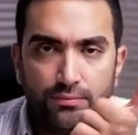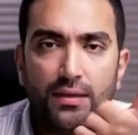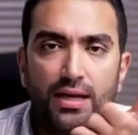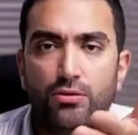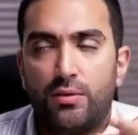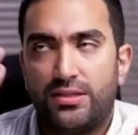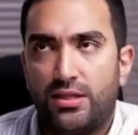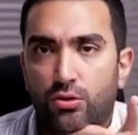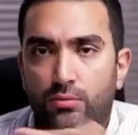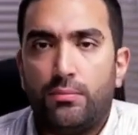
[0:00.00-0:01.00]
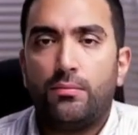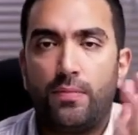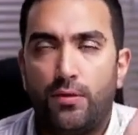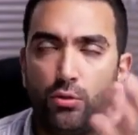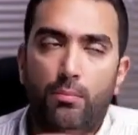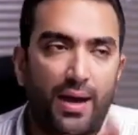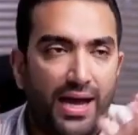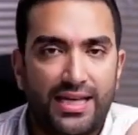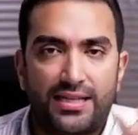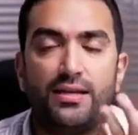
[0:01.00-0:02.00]
xyz.com. You buy
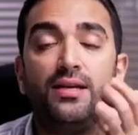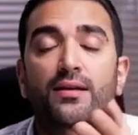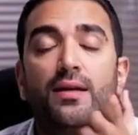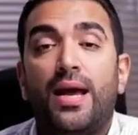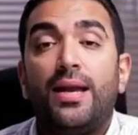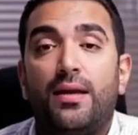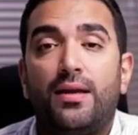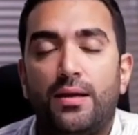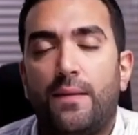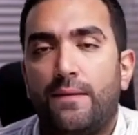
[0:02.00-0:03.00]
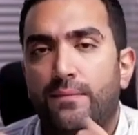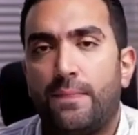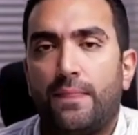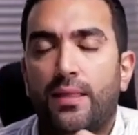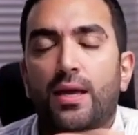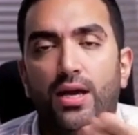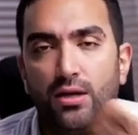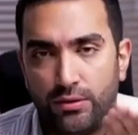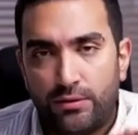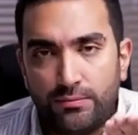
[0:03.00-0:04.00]
anything other than
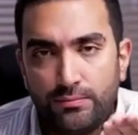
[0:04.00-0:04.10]
air.